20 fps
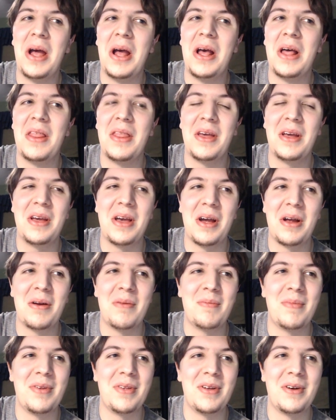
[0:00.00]
think I hurt
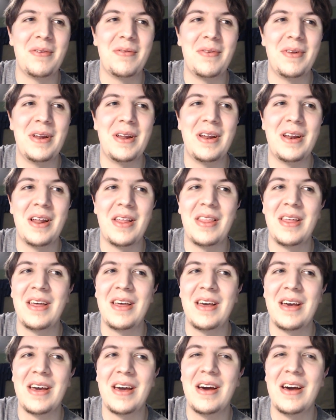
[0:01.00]
myself, and then I think I
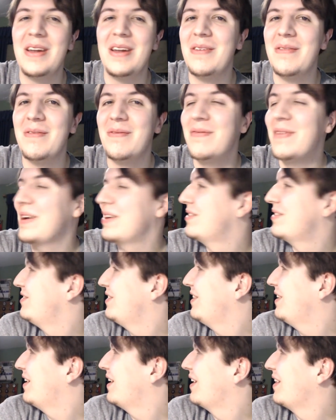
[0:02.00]
got an
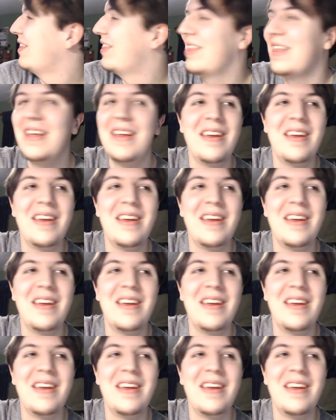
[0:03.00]
infection. I think.